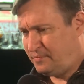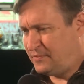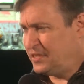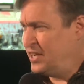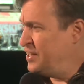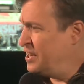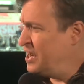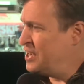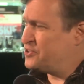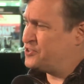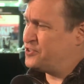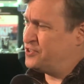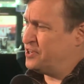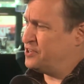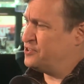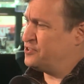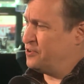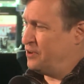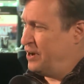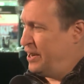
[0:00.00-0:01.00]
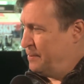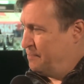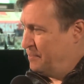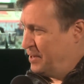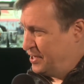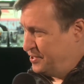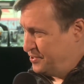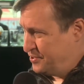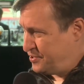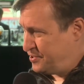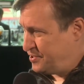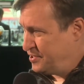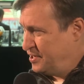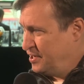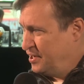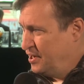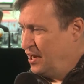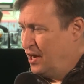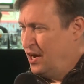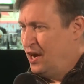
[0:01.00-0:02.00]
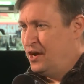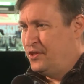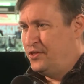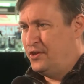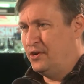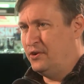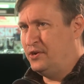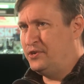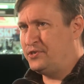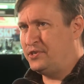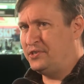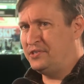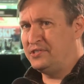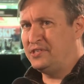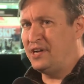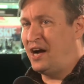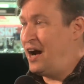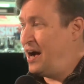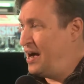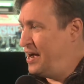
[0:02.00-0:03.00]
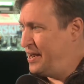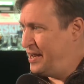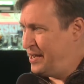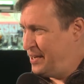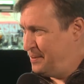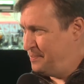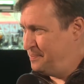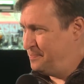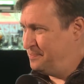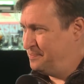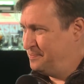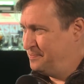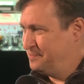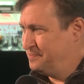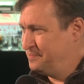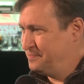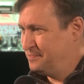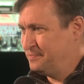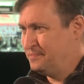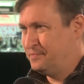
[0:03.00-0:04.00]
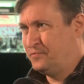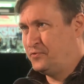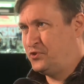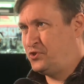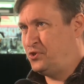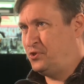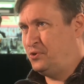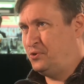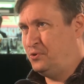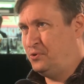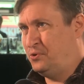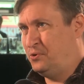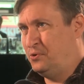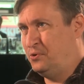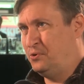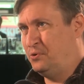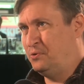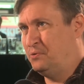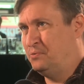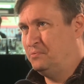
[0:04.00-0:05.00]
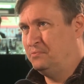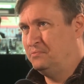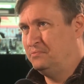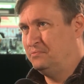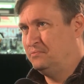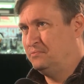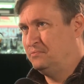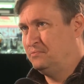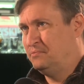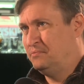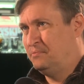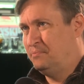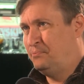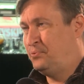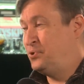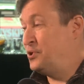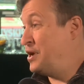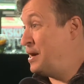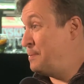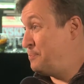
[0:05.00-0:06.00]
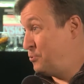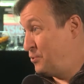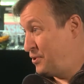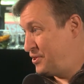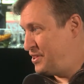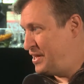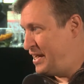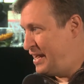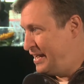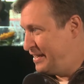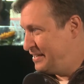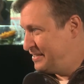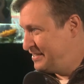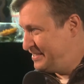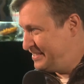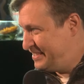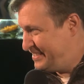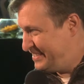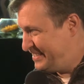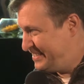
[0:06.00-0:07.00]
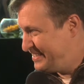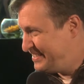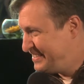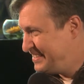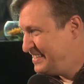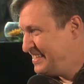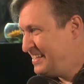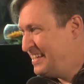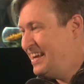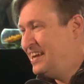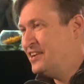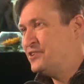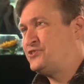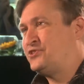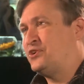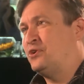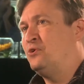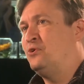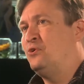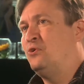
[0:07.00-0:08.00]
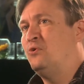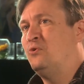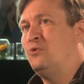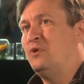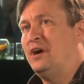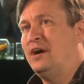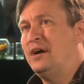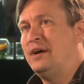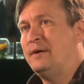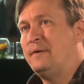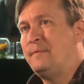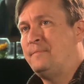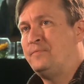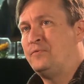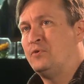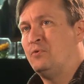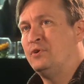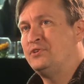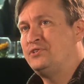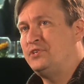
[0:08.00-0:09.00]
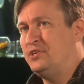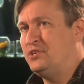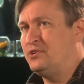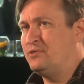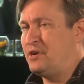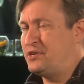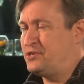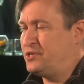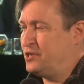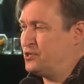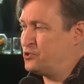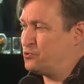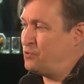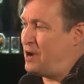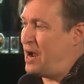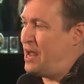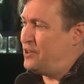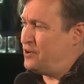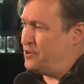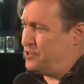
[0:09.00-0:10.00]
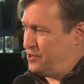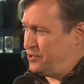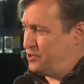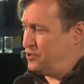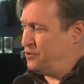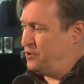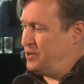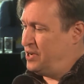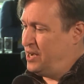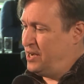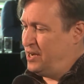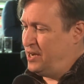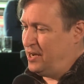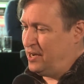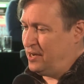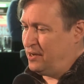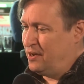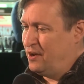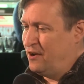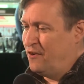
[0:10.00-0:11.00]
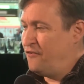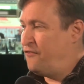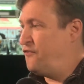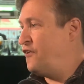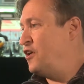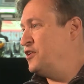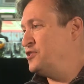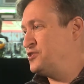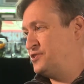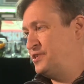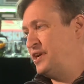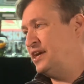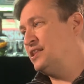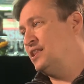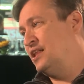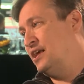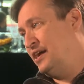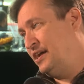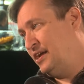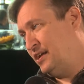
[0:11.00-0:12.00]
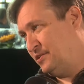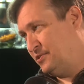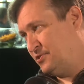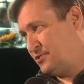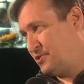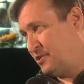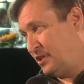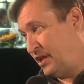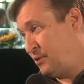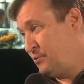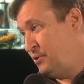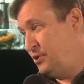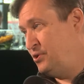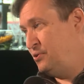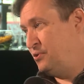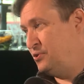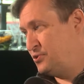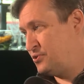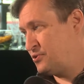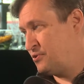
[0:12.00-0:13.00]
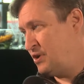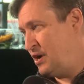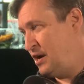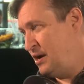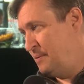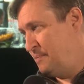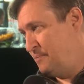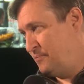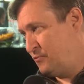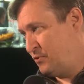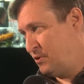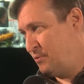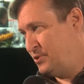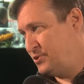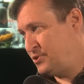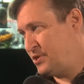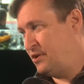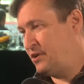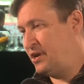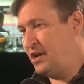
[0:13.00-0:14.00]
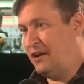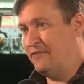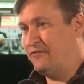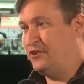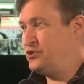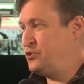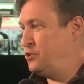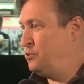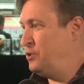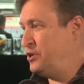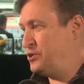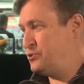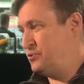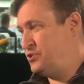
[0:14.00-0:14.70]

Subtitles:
and not 6 or 8 months. There isn't time to put up with that. So what's interesting is, rather than creating false deadlines like we do in Scrum, where we say, okay, every 2 weeks